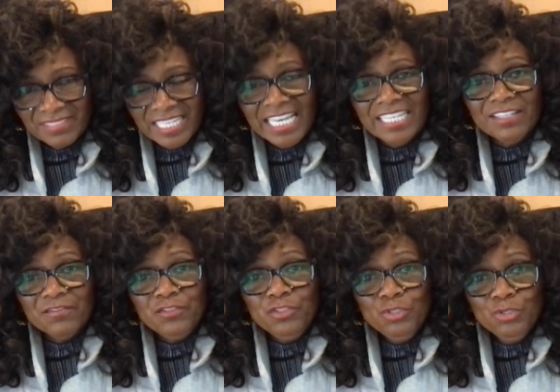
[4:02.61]
And
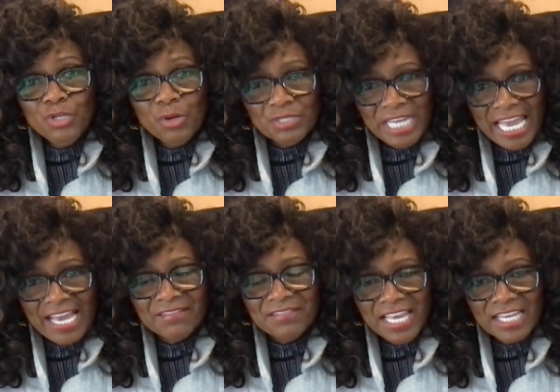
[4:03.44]
if you don't
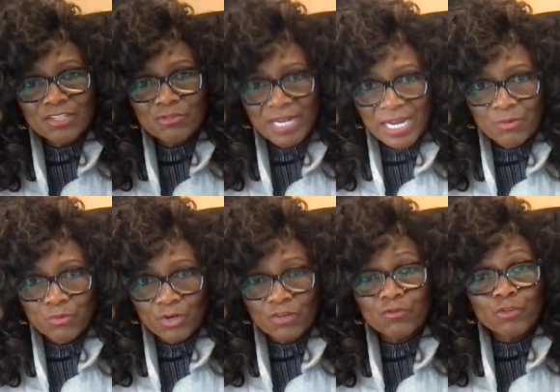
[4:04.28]
have that
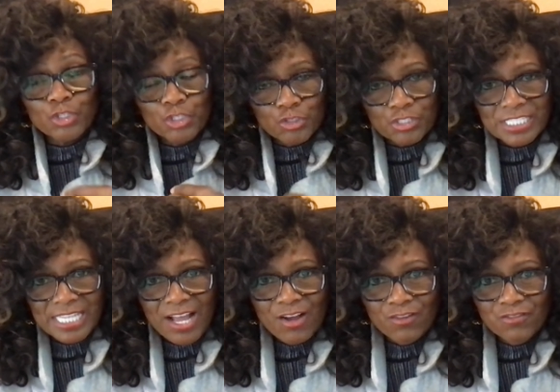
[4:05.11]
groundwork for
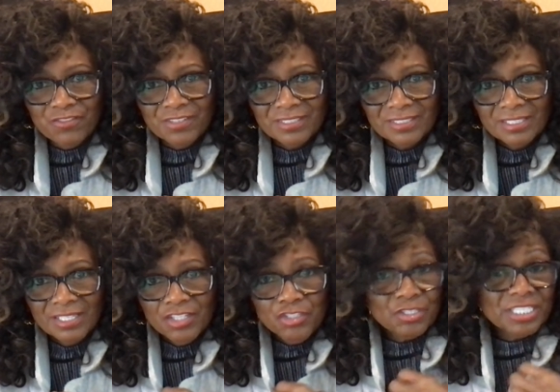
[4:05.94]
yourself,
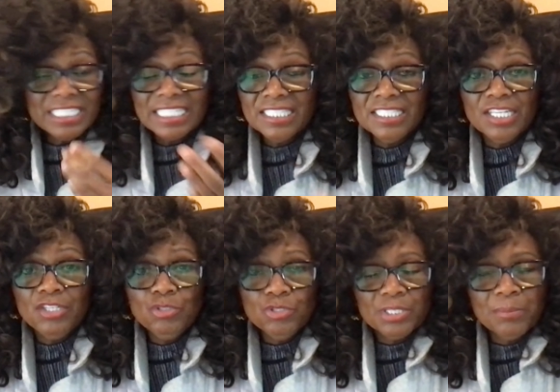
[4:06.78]
you're going to
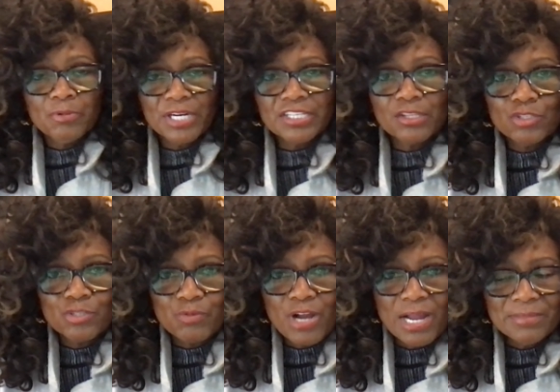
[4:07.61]
continue to break those
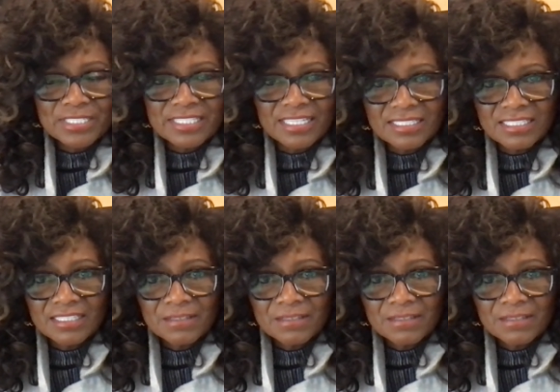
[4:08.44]
promises.